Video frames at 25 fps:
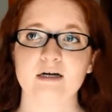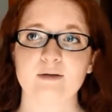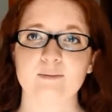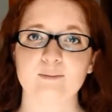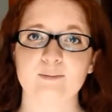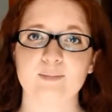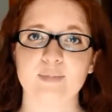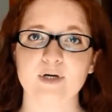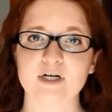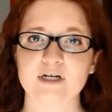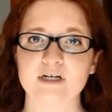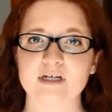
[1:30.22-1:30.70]

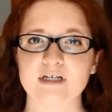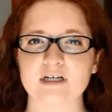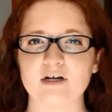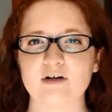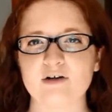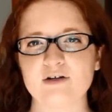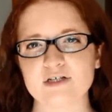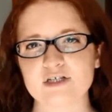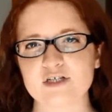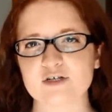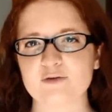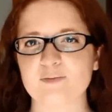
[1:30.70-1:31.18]
But it
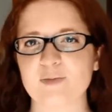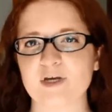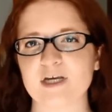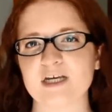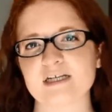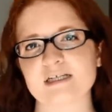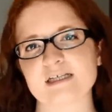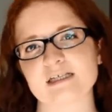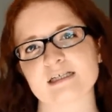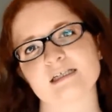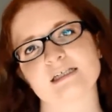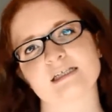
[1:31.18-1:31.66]
also
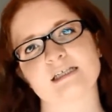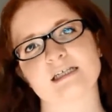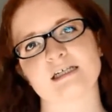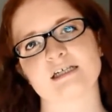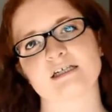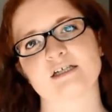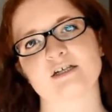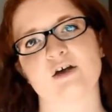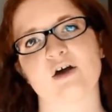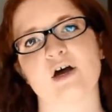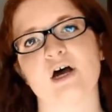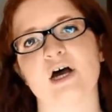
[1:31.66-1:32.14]
bases this
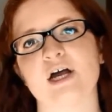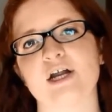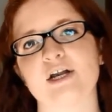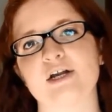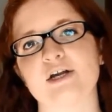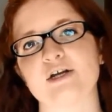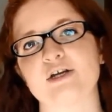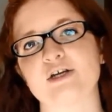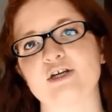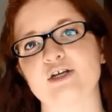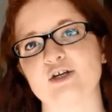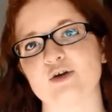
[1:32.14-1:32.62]
on
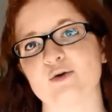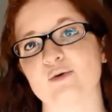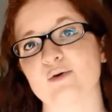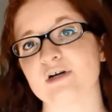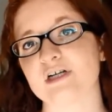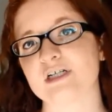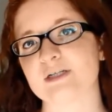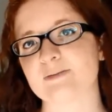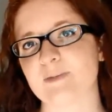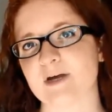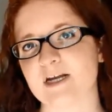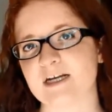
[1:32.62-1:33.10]
your
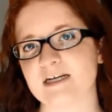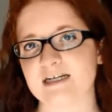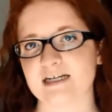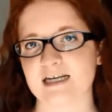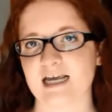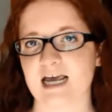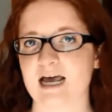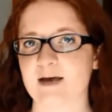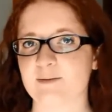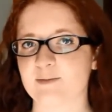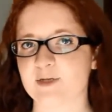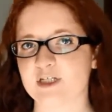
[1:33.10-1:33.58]
spending
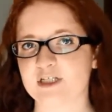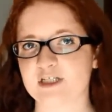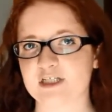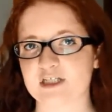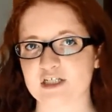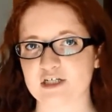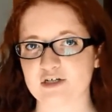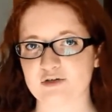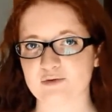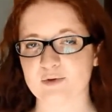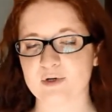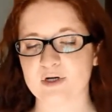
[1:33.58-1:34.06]
habits
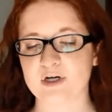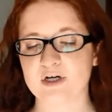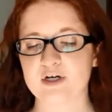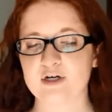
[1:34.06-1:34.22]
too.